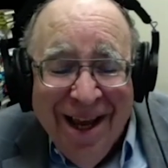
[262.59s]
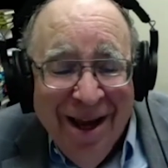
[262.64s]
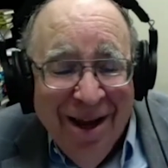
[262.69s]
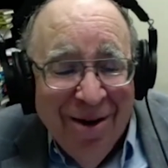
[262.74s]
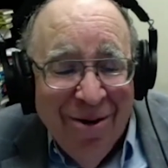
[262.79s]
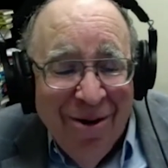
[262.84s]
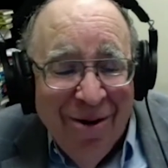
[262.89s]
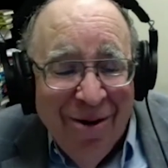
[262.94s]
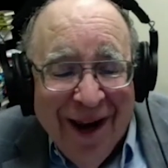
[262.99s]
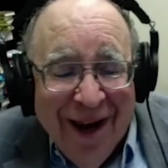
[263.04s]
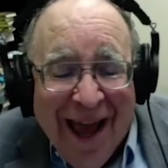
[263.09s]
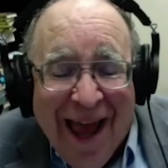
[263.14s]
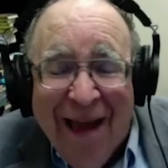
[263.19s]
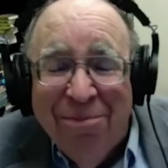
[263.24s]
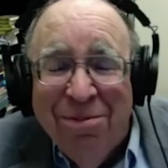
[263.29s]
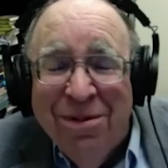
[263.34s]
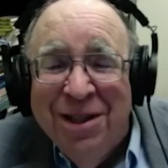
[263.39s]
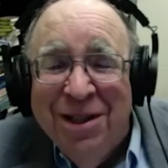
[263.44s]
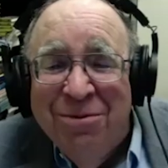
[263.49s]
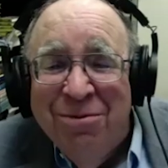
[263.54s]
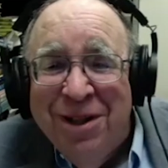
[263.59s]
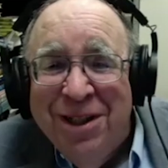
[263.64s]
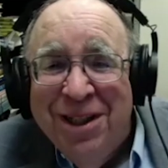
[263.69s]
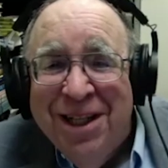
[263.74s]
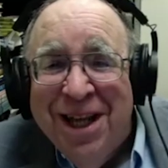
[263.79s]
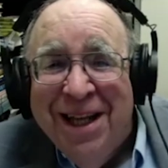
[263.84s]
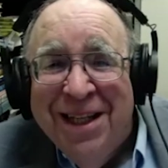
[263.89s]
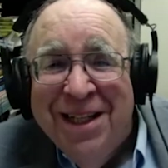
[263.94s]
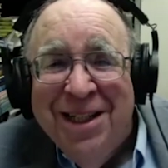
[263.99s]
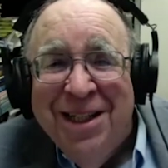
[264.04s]
It often happens with
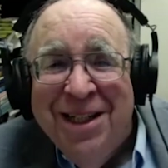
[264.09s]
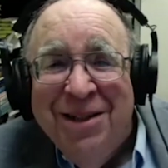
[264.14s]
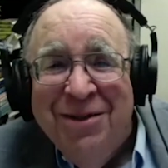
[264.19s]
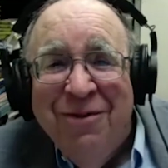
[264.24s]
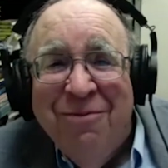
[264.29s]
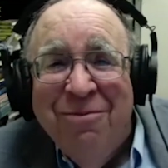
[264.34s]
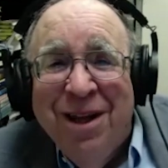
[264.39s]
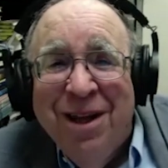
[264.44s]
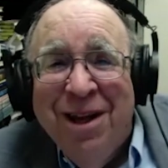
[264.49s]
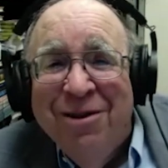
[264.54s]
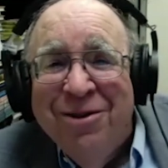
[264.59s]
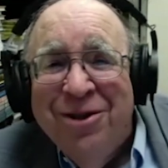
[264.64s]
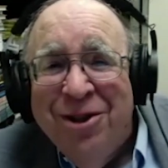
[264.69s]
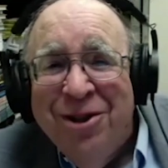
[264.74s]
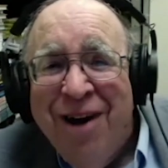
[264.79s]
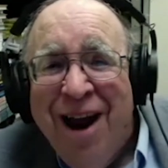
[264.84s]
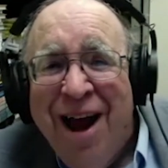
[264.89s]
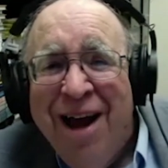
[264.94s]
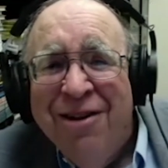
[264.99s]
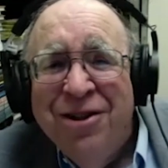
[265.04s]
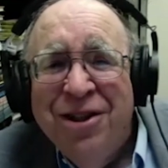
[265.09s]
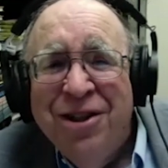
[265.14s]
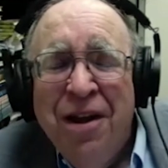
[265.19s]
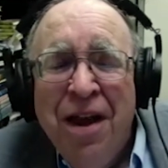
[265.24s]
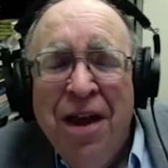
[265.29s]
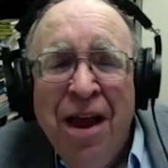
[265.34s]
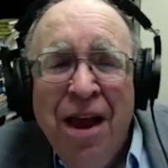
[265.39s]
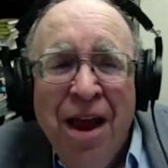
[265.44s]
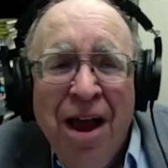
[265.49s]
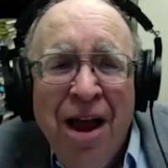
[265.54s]
sentences from Leo Strauss,
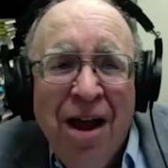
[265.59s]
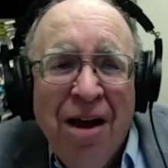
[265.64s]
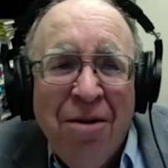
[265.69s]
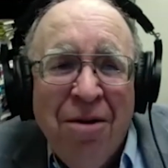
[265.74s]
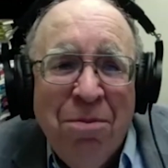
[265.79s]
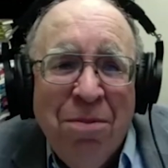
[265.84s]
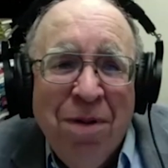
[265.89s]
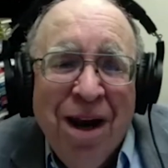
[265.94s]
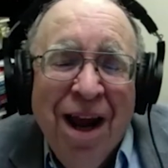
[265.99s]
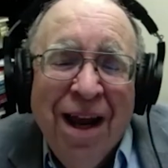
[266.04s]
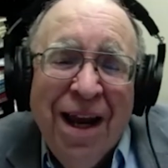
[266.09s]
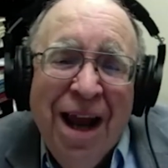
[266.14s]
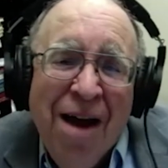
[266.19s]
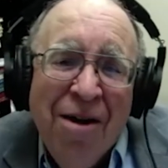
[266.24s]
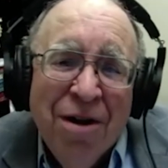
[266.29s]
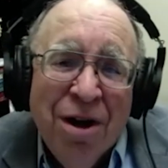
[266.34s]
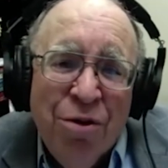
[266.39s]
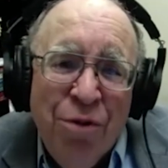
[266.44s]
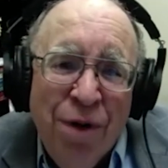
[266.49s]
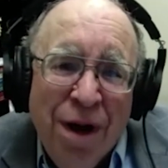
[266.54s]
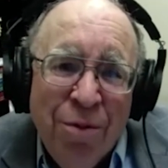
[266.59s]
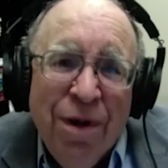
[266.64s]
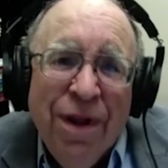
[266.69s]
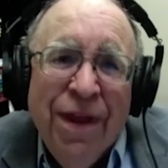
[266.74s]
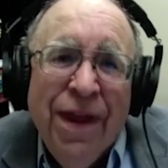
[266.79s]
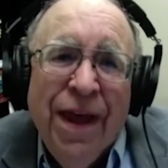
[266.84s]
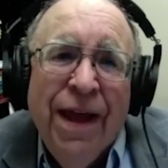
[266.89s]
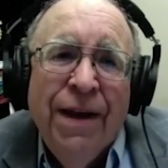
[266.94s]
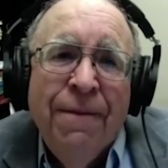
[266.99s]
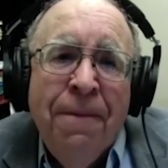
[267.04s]
but I now agree
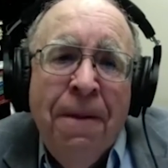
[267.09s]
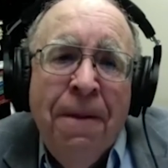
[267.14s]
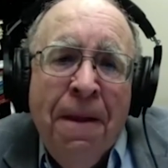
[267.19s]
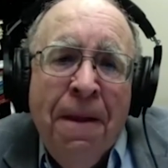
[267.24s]
with it.